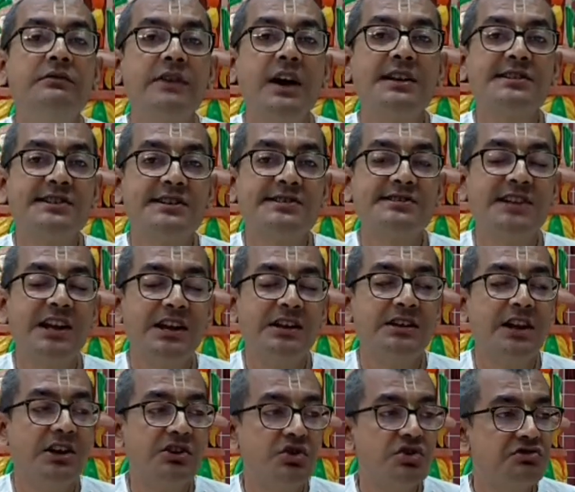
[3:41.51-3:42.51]
Vyasa is
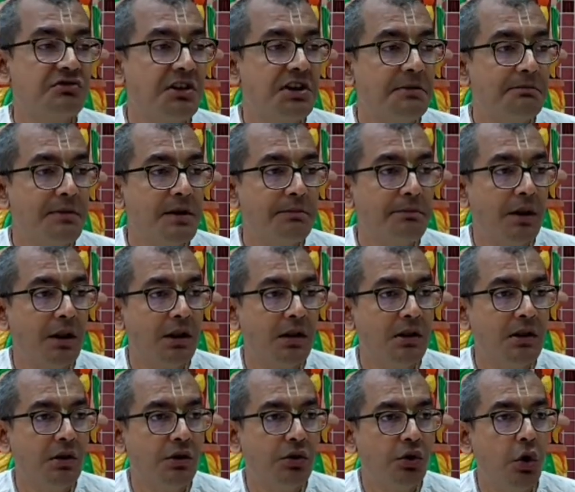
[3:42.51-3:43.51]
saying that usually people,